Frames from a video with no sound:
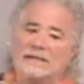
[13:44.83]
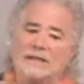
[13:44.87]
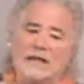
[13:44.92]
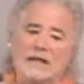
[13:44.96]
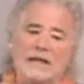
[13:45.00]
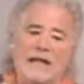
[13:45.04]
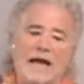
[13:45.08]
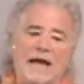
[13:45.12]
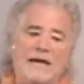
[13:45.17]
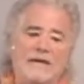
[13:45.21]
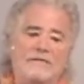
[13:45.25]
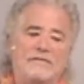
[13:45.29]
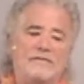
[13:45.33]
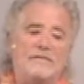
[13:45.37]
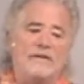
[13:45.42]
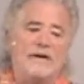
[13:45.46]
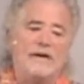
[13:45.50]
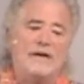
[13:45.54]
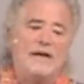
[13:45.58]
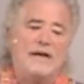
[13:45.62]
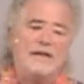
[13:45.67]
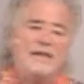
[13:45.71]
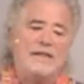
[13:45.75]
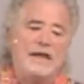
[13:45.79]
is the
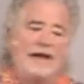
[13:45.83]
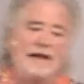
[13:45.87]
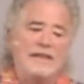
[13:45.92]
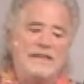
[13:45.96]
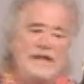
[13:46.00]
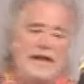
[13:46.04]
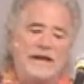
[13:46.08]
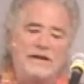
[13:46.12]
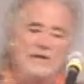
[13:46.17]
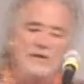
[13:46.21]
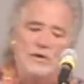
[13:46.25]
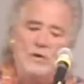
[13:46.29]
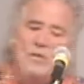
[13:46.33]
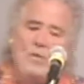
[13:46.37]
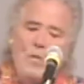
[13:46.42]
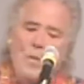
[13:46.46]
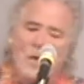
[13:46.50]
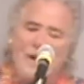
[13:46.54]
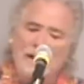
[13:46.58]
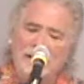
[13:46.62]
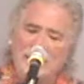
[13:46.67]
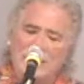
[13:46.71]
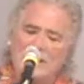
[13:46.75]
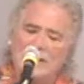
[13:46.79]
life that you
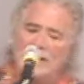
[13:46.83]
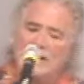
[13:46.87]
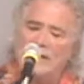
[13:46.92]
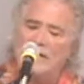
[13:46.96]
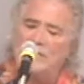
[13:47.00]
want to